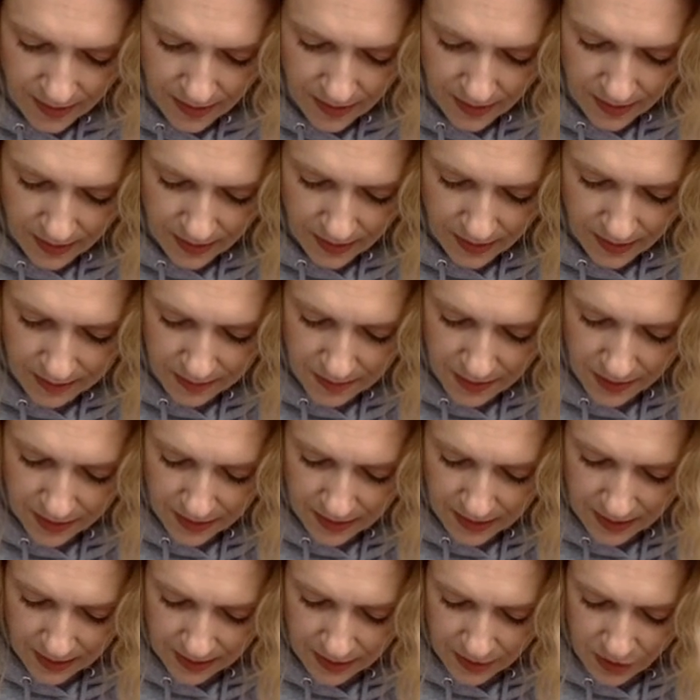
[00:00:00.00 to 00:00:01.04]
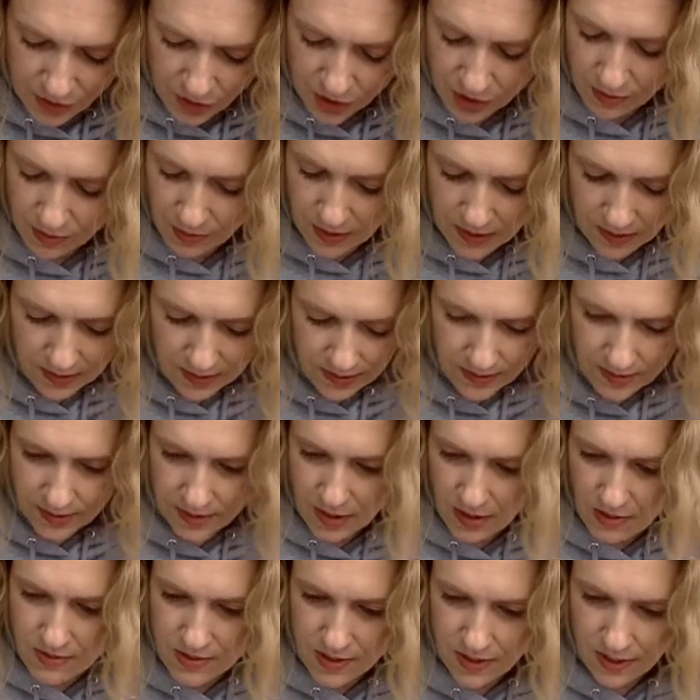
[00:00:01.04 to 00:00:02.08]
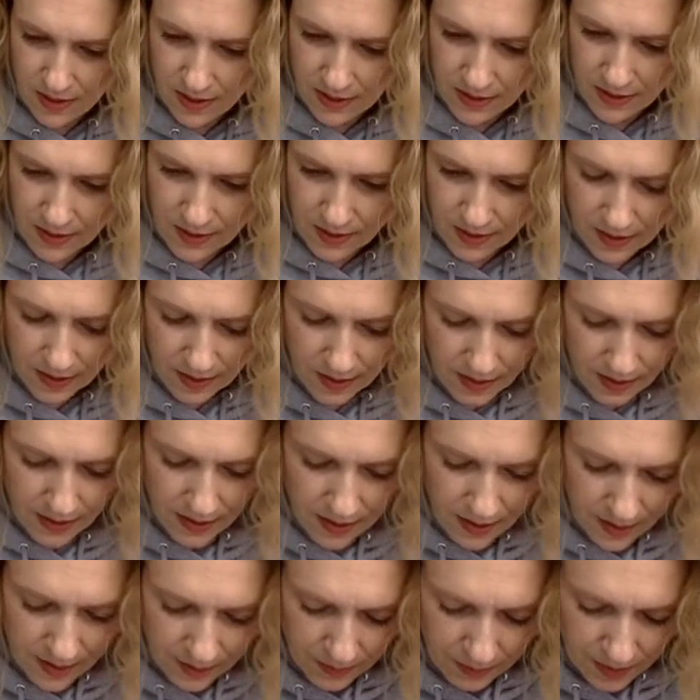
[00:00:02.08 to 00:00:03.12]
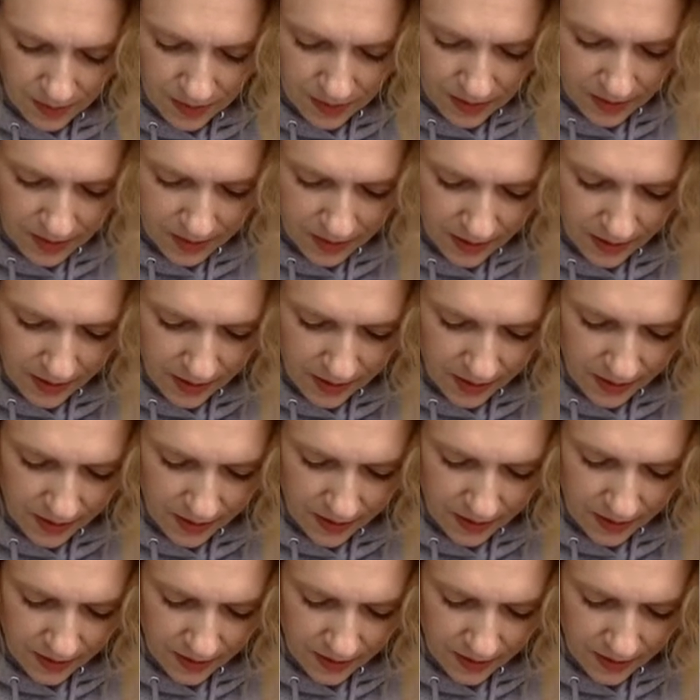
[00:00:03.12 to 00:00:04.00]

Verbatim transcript: Again, I'm not exactly sure where this is going, but to start,